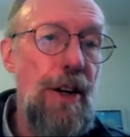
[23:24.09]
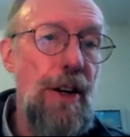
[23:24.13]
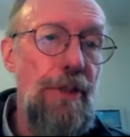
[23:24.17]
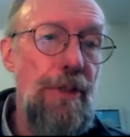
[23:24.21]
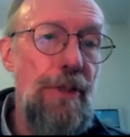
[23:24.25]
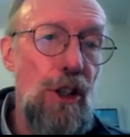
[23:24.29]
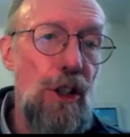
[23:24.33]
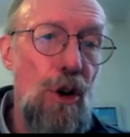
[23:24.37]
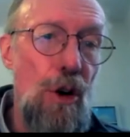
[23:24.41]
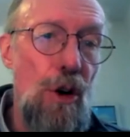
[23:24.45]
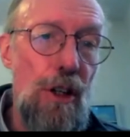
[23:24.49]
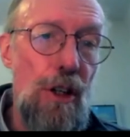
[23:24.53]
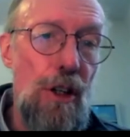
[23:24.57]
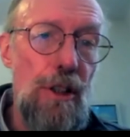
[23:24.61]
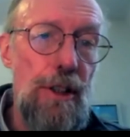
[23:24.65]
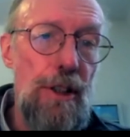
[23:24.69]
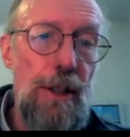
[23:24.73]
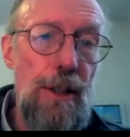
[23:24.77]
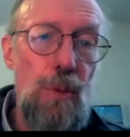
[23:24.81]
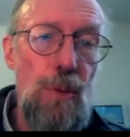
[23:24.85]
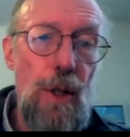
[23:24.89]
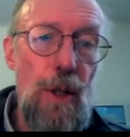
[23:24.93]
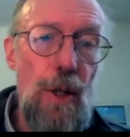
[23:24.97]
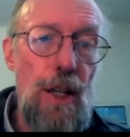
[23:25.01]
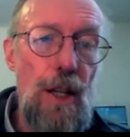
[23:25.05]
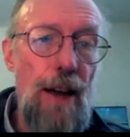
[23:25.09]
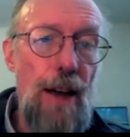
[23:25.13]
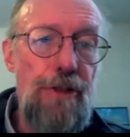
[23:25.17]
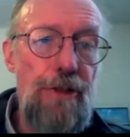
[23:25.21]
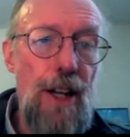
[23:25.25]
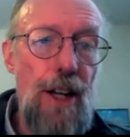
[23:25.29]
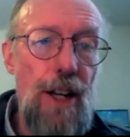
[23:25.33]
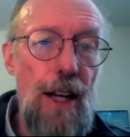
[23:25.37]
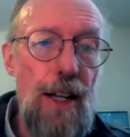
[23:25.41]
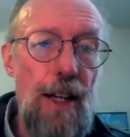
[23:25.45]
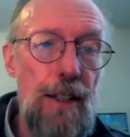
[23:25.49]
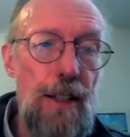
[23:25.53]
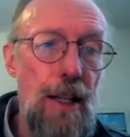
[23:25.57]
even longer and with
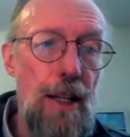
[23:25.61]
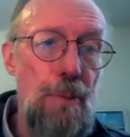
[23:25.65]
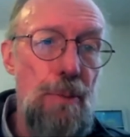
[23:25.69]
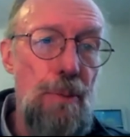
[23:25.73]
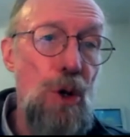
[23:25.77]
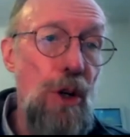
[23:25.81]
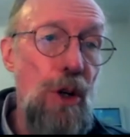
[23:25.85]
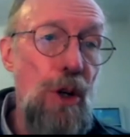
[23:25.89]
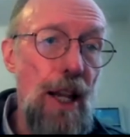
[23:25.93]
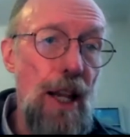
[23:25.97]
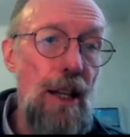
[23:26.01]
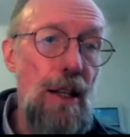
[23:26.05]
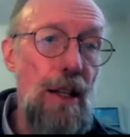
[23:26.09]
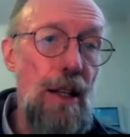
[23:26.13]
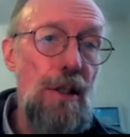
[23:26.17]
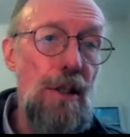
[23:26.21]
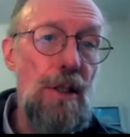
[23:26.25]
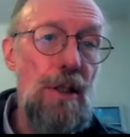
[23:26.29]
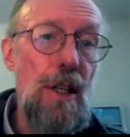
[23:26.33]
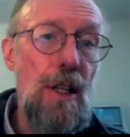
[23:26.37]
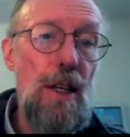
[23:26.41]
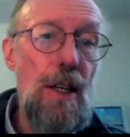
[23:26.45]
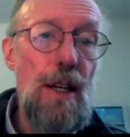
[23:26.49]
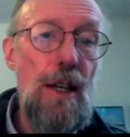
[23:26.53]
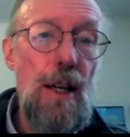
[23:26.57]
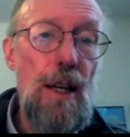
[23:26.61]
Afghan communities